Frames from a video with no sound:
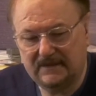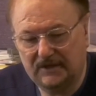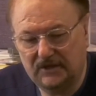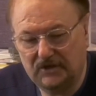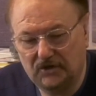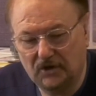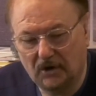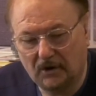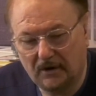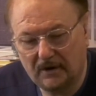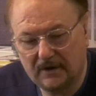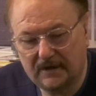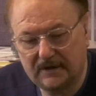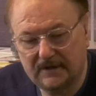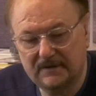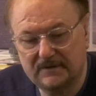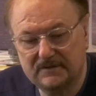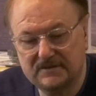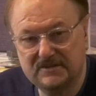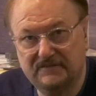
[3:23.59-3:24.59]
The
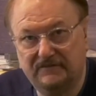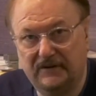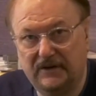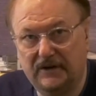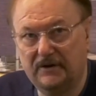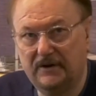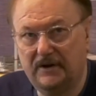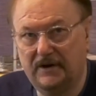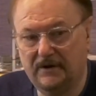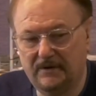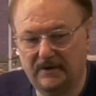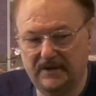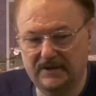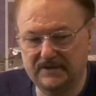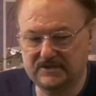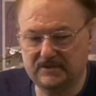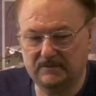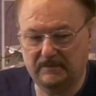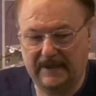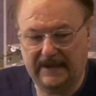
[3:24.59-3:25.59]
dark sphere here
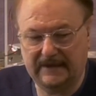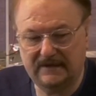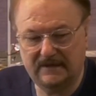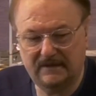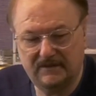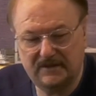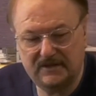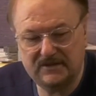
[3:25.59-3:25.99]
is the magnet.